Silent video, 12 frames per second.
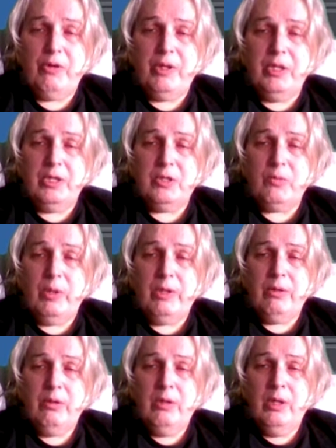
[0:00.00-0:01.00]
on this one
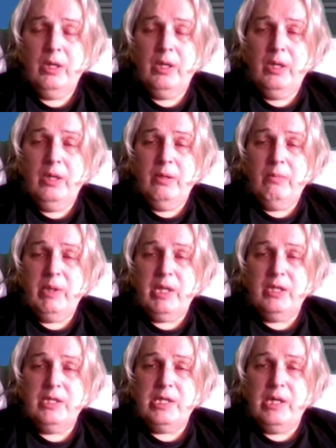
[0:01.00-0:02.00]

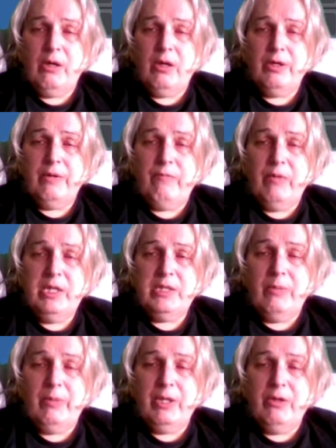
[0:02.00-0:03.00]
because they are a
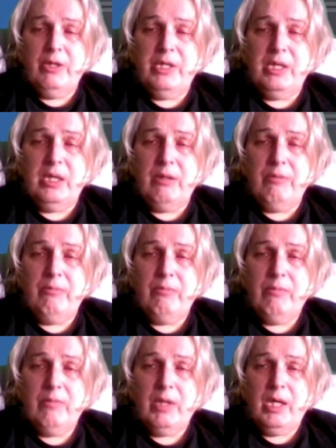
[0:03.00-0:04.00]
reasonably good team
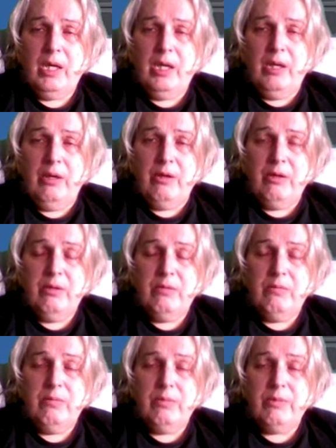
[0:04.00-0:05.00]
and
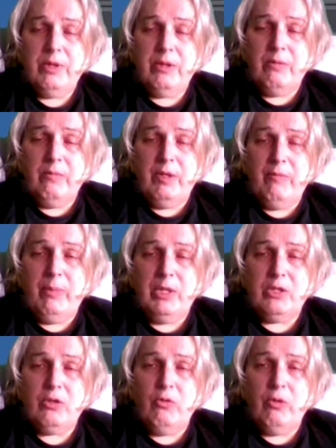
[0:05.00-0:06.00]
they're they've been
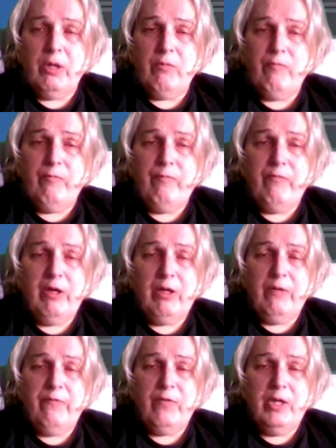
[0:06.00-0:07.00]
scoring fairly
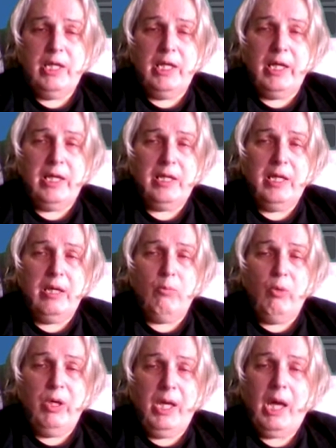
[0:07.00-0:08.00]
freely lately and
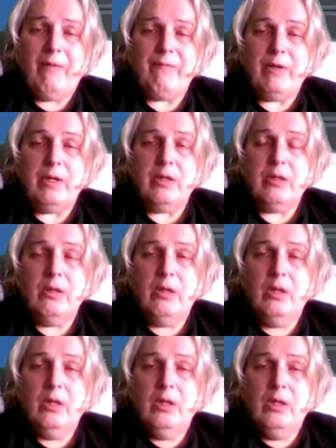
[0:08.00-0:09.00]
we haven't.
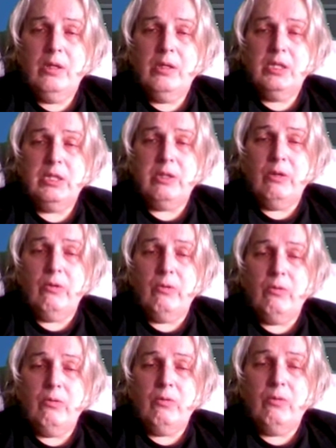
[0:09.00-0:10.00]

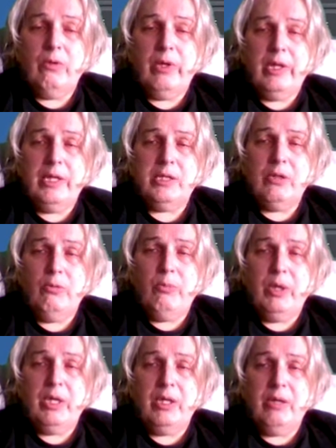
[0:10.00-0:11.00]
So let's hope
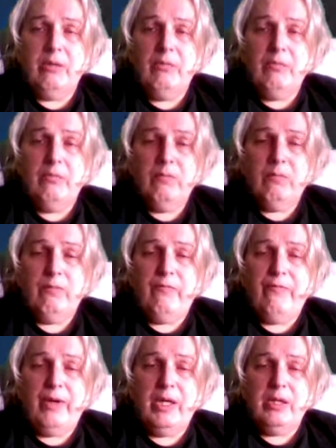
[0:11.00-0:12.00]
we can
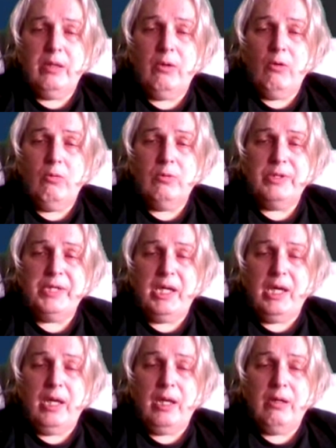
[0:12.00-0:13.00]
find the goals
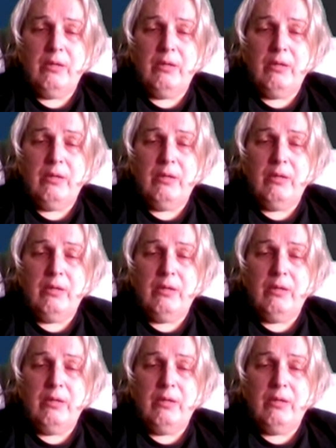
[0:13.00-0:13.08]
again.